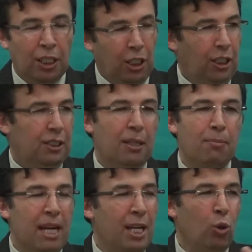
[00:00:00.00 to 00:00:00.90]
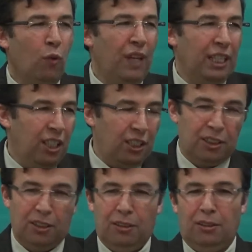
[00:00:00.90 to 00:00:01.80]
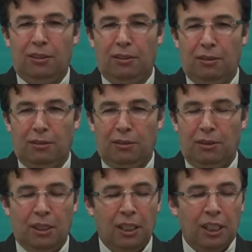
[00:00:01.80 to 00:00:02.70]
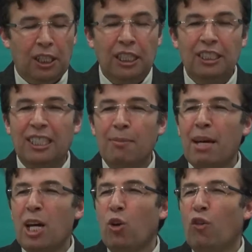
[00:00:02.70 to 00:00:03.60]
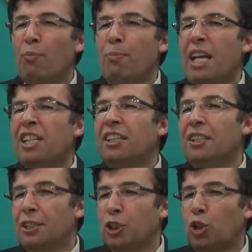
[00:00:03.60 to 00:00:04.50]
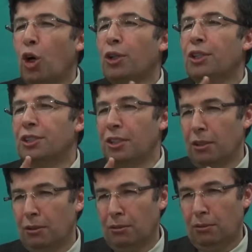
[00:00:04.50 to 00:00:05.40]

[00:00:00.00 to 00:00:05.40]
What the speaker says: He is a man of ethics. He is a man of mannerliness, courtesy.